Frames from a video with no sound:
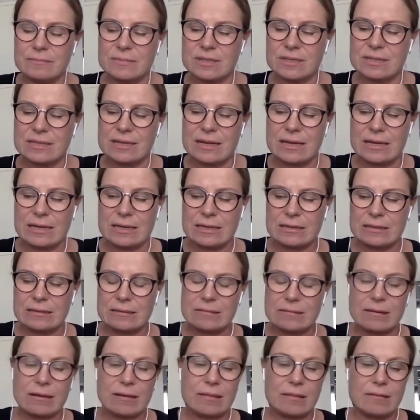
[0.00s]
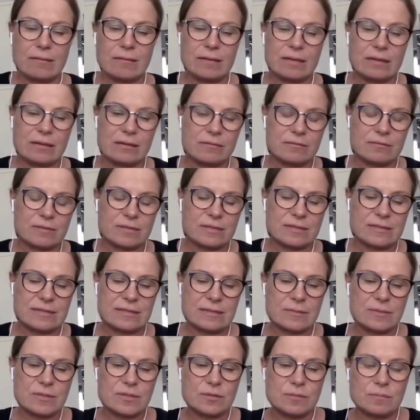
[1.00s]
and other
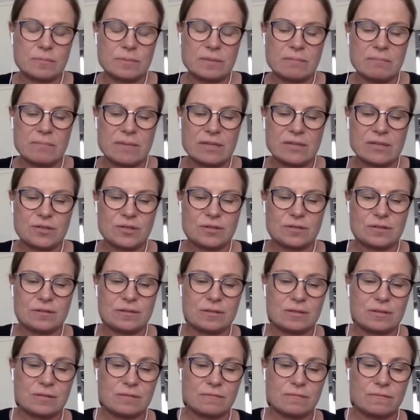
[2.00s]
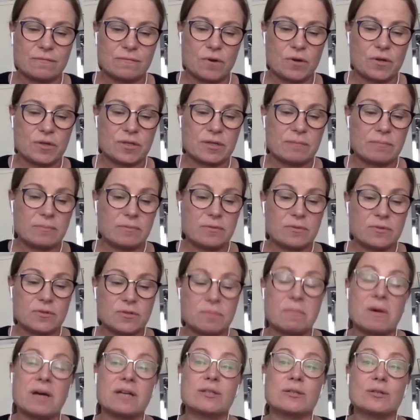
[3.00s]
ecosystems to be mentioned, for example,
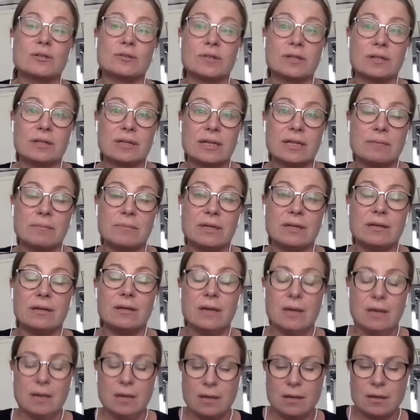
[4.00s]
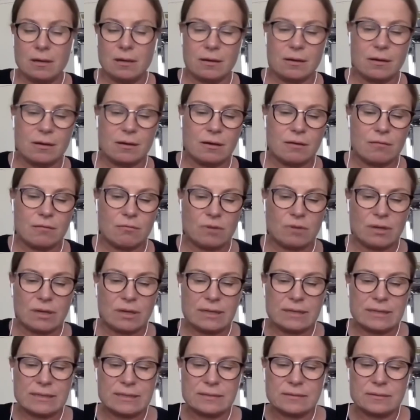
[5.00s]
Smart Otaniemi,
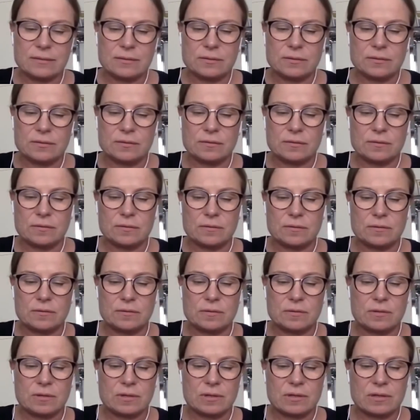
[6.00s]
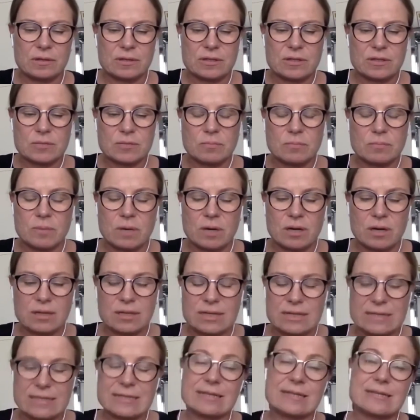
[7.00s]
related to smart
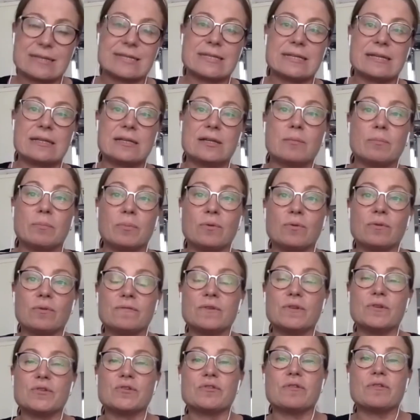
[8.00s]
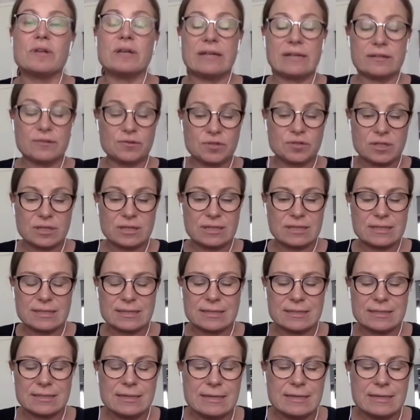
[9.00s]
and sustainable future energies,